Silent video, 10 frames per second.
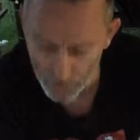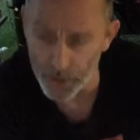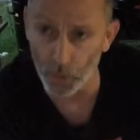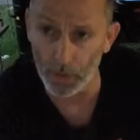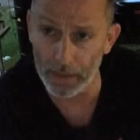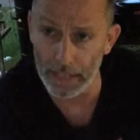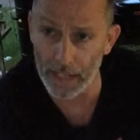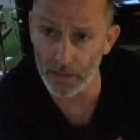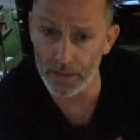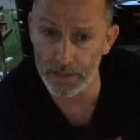So we
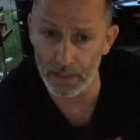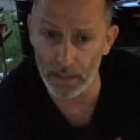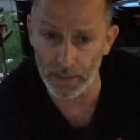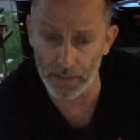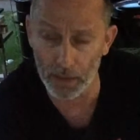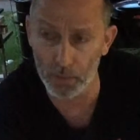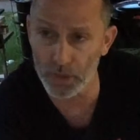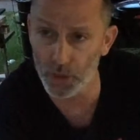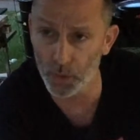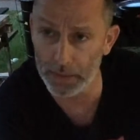announced, I think it was
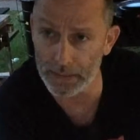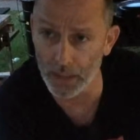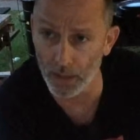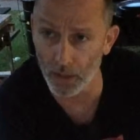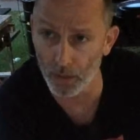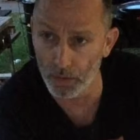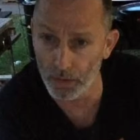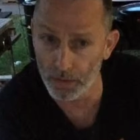2 weeks ago,